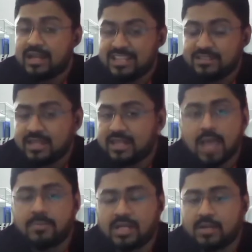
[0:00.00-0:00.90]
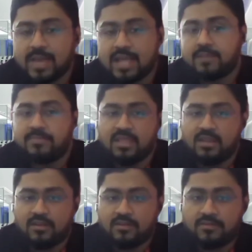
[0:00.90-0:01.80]
at least their capital back
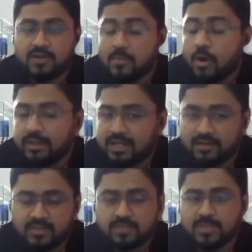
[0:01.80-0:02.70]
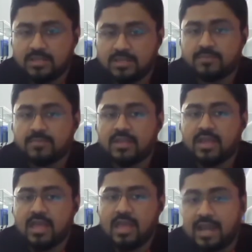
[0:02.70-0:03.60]
from all their investments.
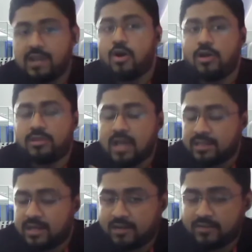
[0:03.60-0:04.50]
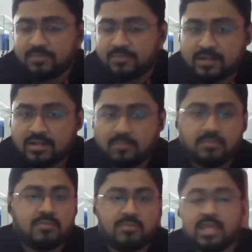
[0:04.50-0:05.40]
And on the other end of the
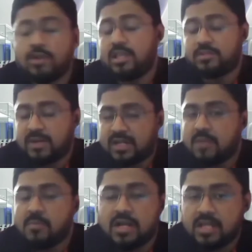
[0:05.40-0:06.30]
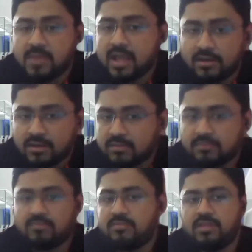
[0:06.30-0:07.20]
spectrum, they are not expecting a multi-bagger.
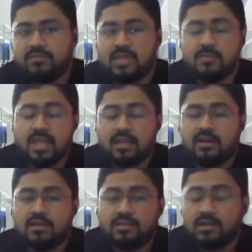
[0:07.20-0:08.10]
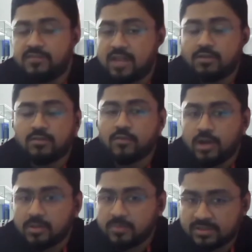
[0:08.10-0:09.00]
If they make a 35 to
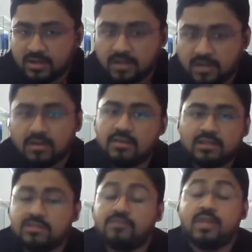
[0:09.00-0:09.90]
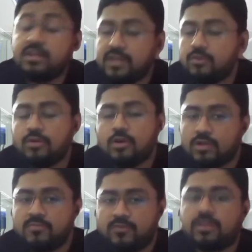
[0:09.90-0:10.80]
40% return, that's a very, very good
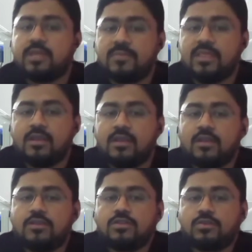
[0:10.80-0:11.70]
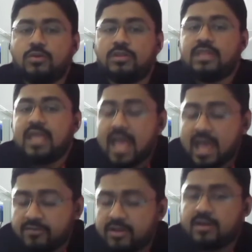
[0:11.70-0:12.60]
outcome for them. So they
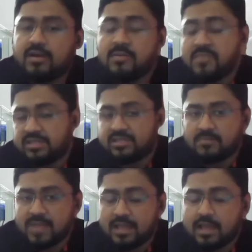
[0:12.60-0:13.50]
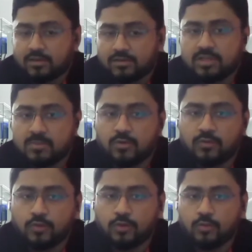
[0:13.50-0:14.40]
have a mixed bag across their
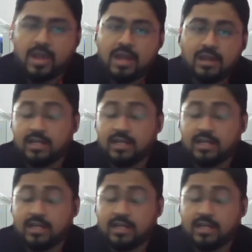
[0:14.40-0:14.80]
portfolio, and